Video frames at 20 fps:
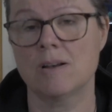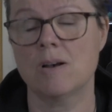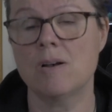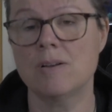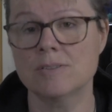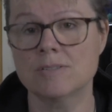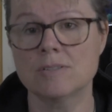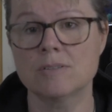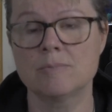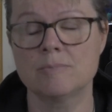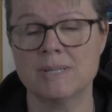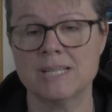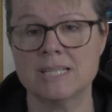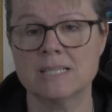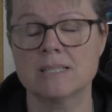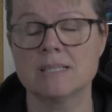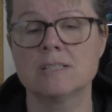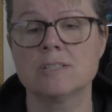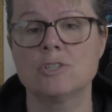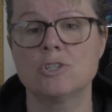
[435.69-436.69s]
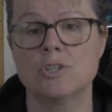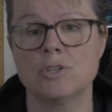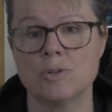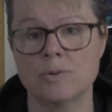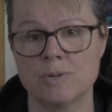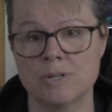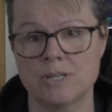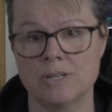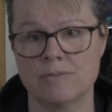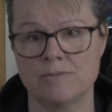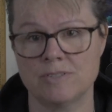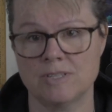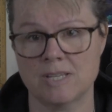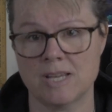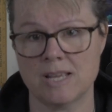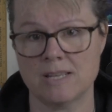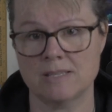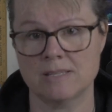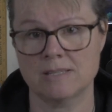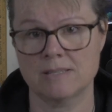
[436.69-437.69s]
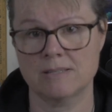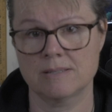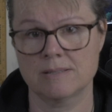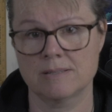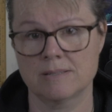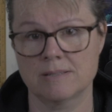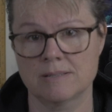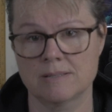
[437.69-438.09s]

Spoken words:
also makes intuitive sense.